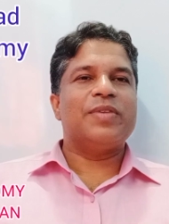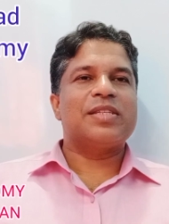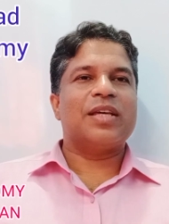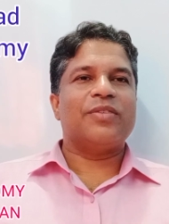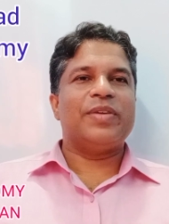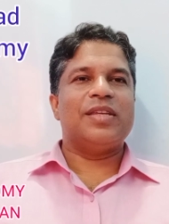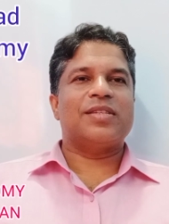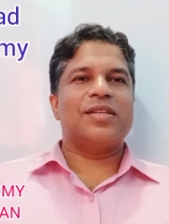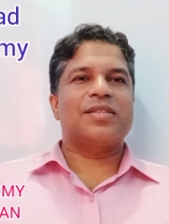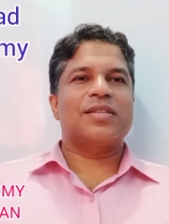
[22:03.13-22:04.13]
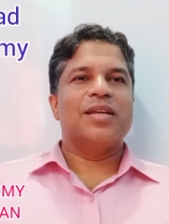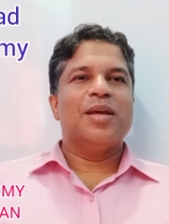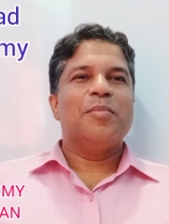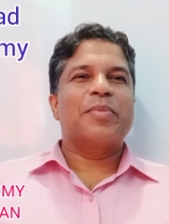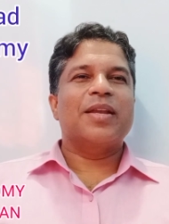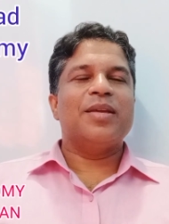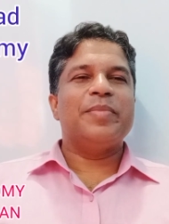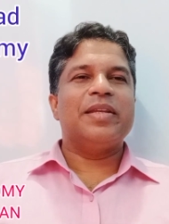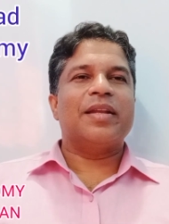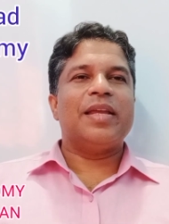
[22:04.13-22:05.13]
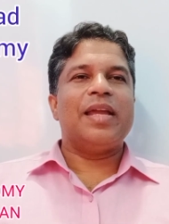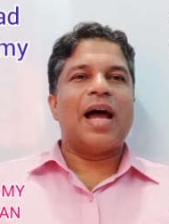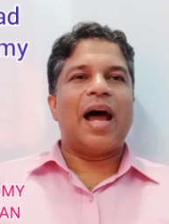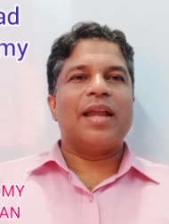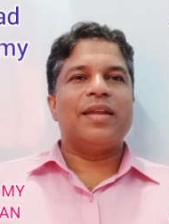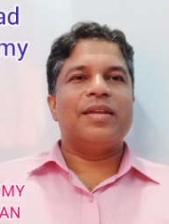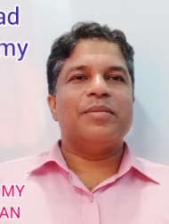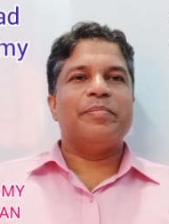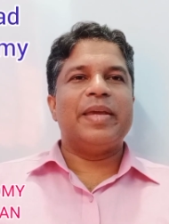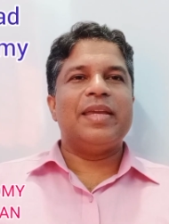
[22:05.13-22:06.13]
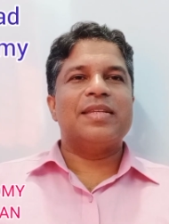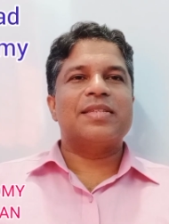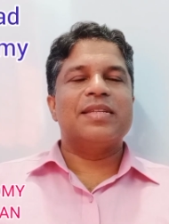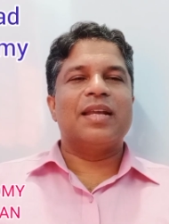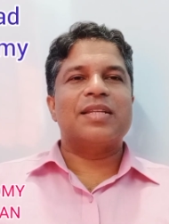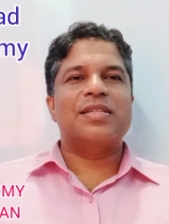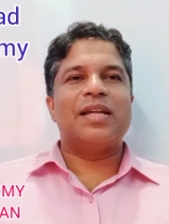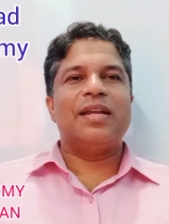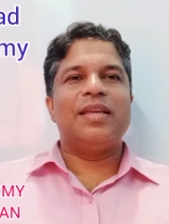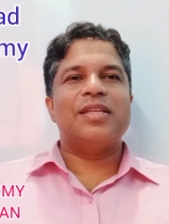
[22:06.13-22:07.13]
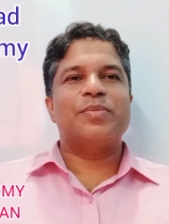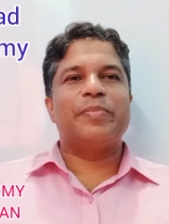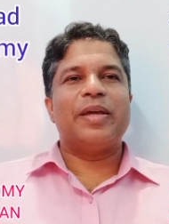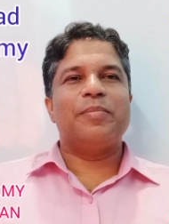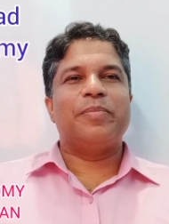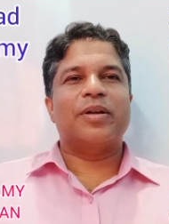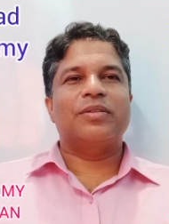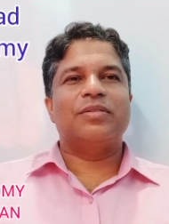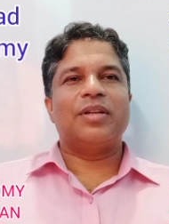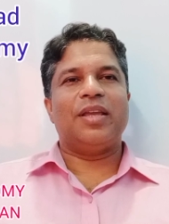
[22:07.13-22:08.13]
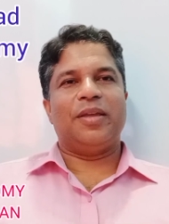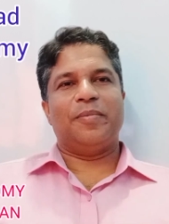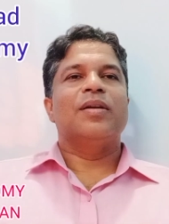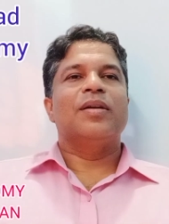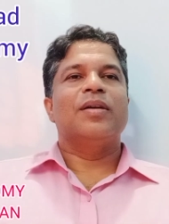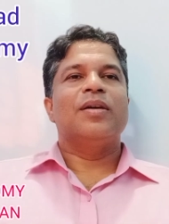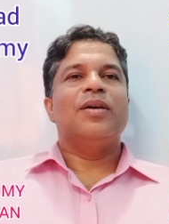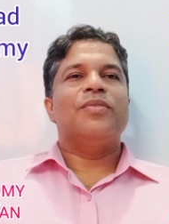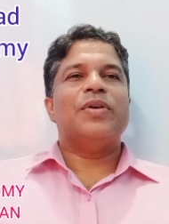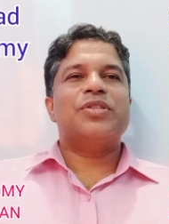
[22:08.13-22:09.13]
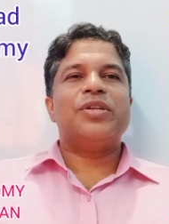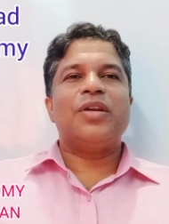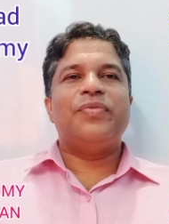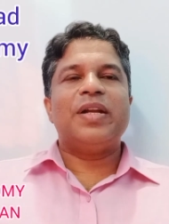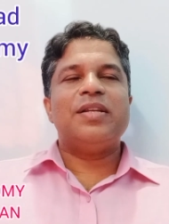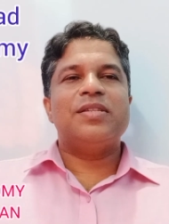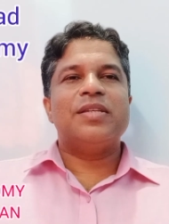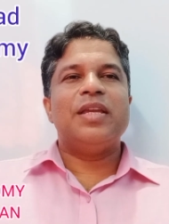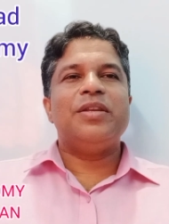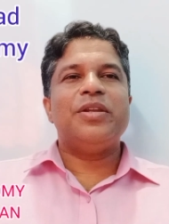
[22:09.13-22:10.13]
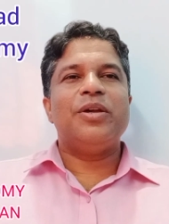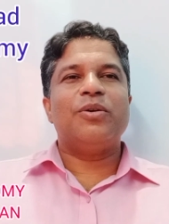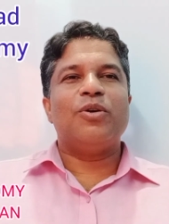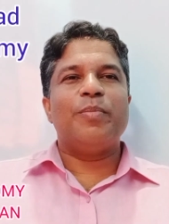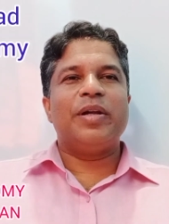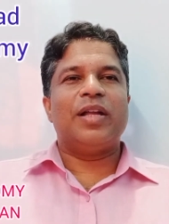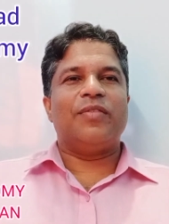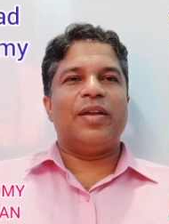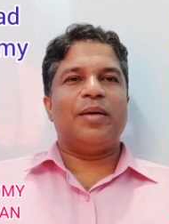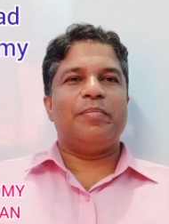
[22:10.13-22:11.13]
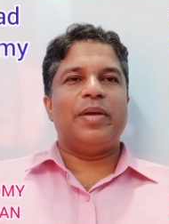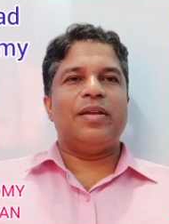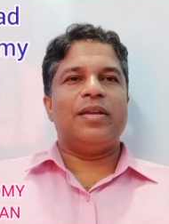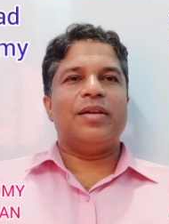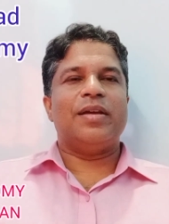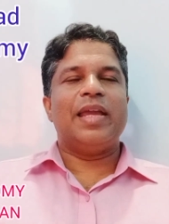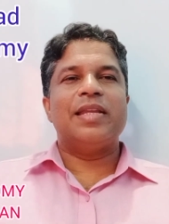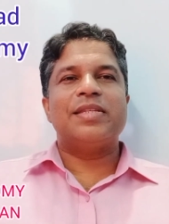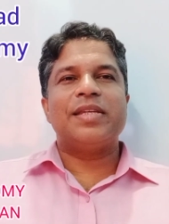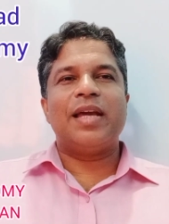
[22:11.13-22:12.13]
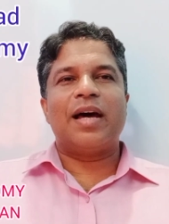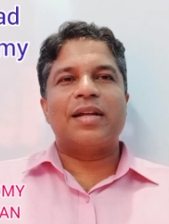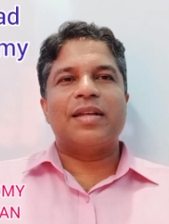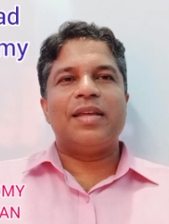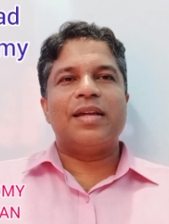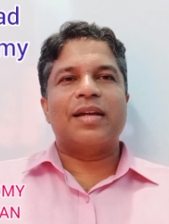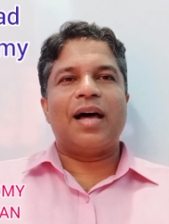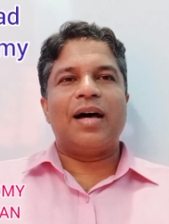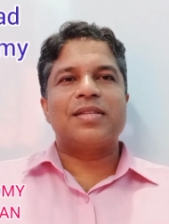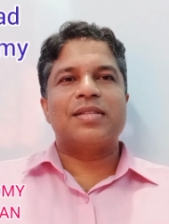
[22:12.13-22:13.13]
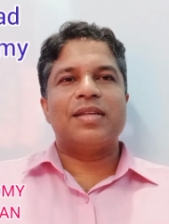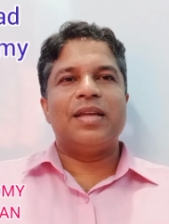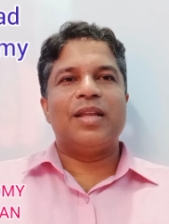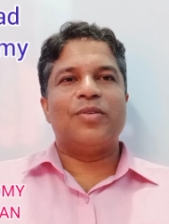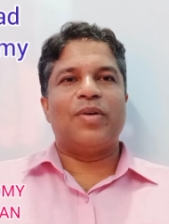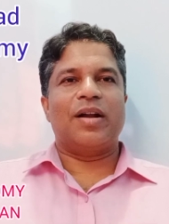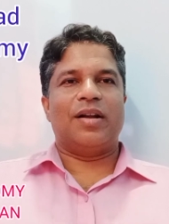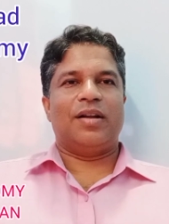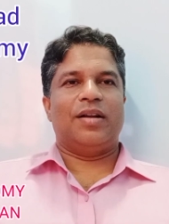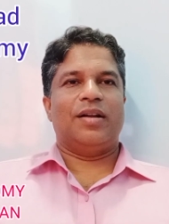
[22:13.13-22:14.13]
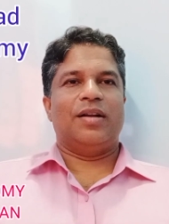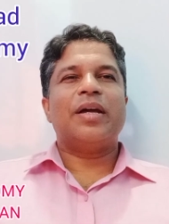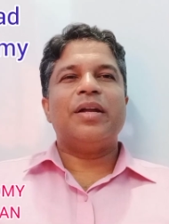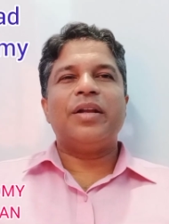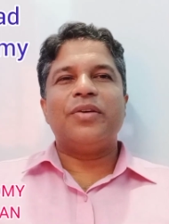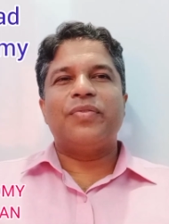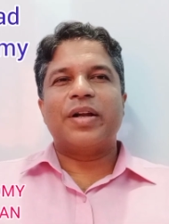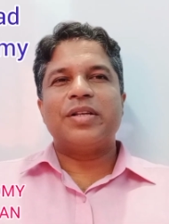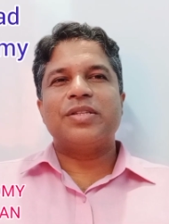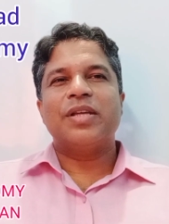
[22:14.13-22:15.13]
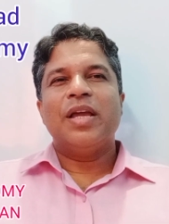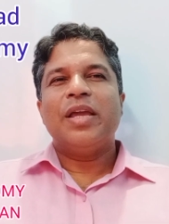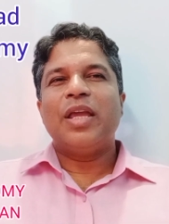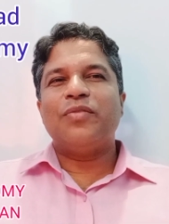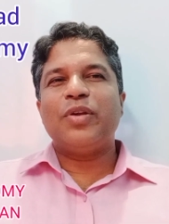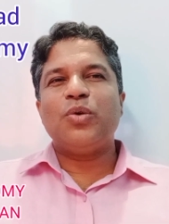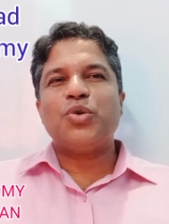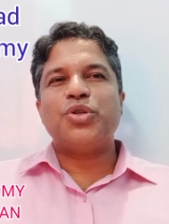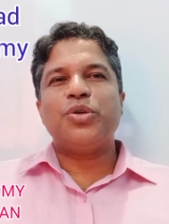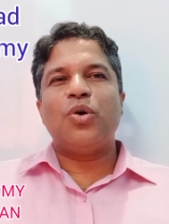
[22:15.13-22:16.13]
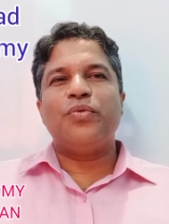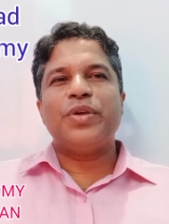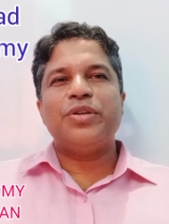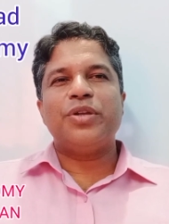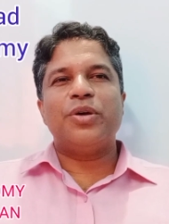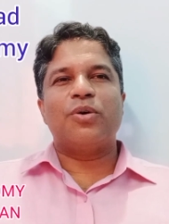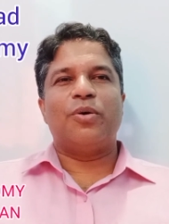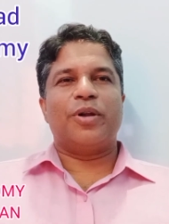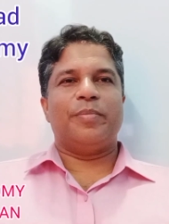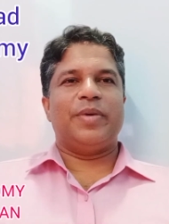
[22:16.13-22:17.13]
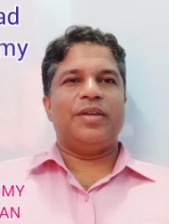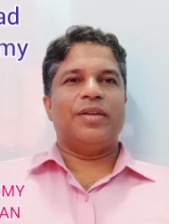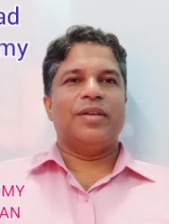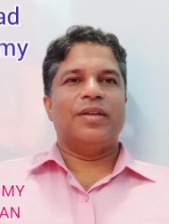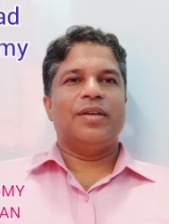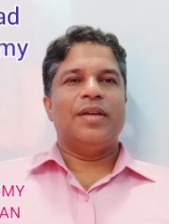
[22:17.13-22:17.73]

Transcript: Civil Services Preliminary and Mains General Studies Paper 3. First reference, Indian Economic Development, NCERT Class 11. Second reference, Evolution of Indian Economy,